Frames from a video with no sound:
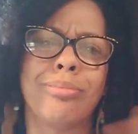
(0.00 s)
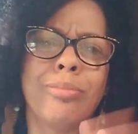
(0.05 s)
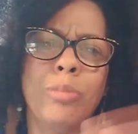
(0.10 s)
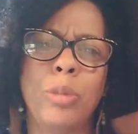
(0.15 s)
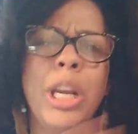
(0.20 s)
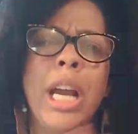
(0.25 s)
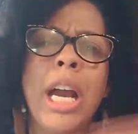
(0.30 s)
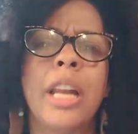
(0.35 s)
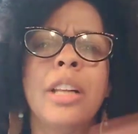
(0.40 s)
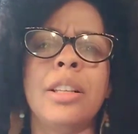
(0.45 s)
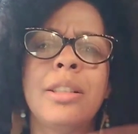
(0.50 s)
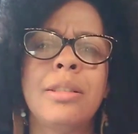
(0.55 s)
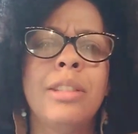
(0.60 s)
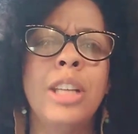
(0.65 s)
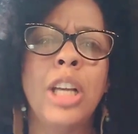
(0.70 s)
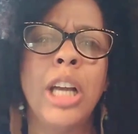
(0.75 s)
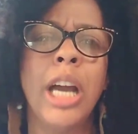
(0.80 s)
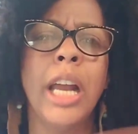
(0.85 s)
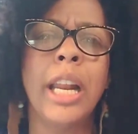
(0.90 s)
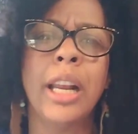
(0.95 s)
You
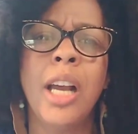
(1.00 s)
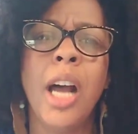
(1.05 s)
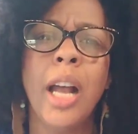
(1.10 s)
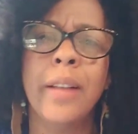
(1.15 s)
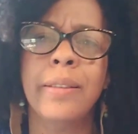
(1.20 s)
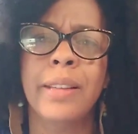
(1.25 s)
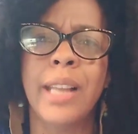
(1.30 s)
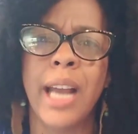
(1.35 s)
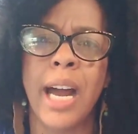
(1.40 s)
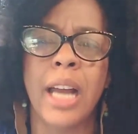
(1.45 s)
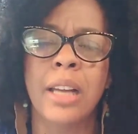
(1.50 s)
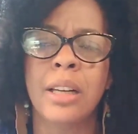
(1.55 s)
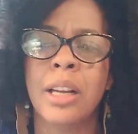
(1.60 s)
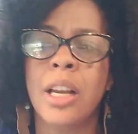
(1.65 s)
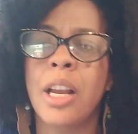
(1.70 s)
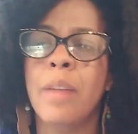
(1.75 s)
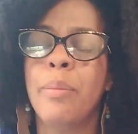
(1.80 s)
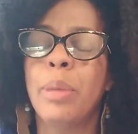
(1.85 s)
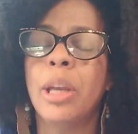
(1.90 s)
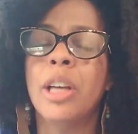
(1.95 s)
gotta cut that,
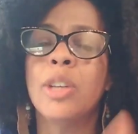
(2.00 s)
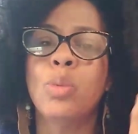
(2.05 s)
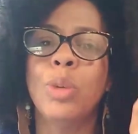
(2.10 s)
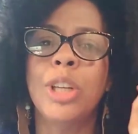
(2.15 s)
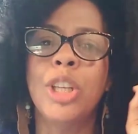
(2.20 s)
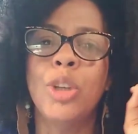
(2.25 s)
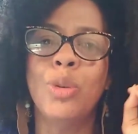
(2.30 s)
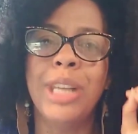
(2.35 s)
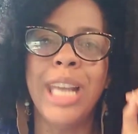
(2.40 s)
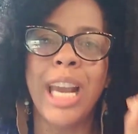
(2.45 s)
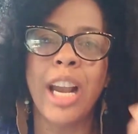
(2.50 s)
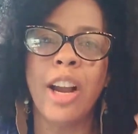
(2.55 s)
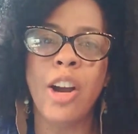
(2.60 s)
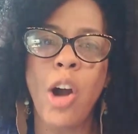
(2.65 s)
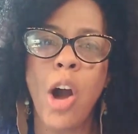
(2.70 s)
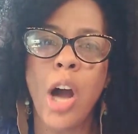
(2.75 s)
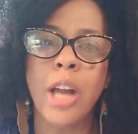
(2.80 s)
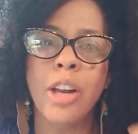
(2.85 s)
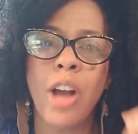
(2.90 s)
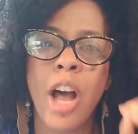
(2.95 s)
because when you get
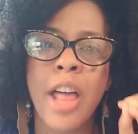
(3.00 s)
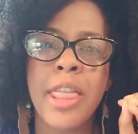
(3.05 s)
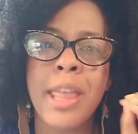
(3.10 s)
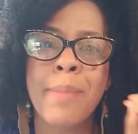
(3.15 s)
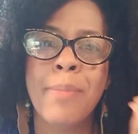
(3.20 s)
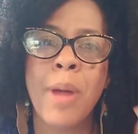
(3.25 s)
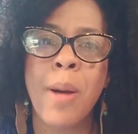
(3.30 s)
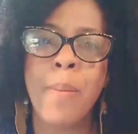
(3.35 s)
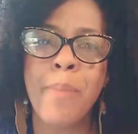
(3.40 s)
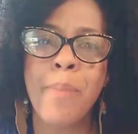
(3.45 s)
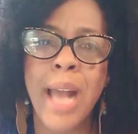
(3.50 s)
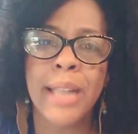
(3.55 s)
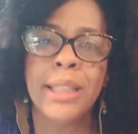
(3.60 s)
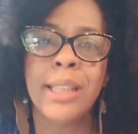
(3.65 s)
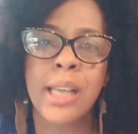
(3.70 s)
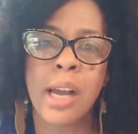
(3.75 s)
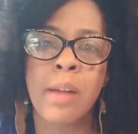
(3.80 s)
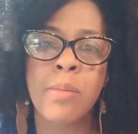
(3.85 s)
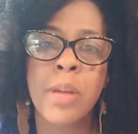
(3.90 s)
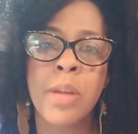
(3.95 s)
caught on the
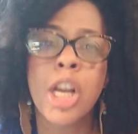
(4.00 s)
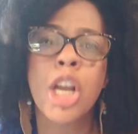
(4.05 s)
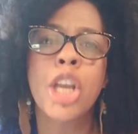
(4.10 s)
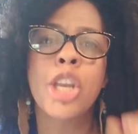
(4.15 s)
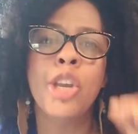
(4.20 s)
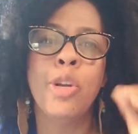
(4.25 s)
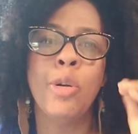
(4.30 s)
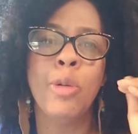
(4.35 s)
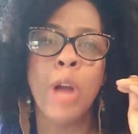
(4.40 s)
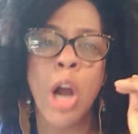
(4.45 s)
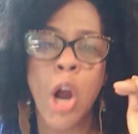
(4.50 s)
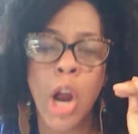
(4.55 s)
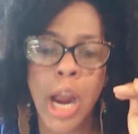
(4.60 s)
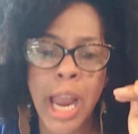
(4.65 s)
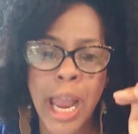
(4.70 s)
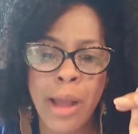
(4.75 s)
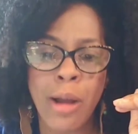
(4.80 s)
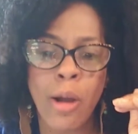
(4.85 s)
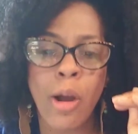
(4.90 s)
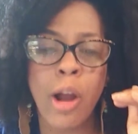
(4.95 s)
momentum, you
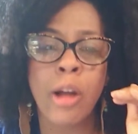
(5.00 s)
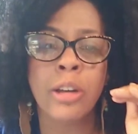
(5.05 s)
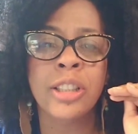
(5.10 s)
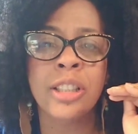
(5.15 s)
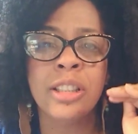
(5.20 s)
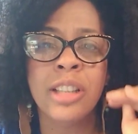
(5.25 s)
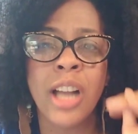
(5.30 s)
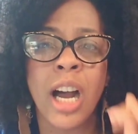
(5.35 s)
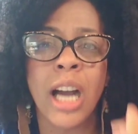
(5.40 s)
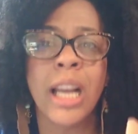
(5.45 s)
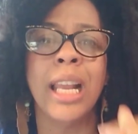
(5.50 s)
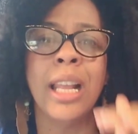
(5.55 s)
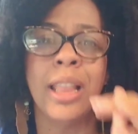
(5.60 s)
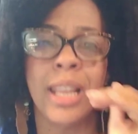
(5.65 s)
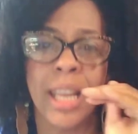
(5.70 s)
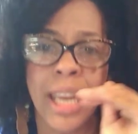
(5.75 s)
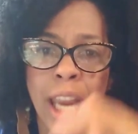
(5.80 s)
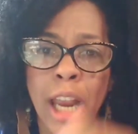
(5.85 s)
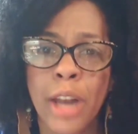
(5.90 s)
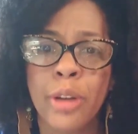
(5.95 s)
are stuck in
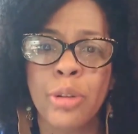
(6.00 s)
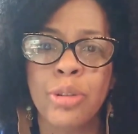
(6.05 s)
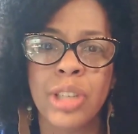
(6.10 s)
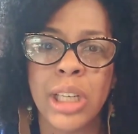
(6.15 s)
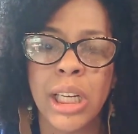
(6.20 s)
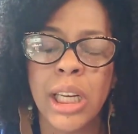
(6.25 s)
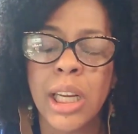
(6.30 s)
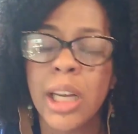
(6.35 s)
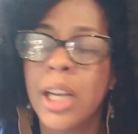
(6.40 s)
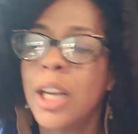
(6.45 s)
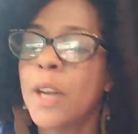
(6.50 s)
the energy.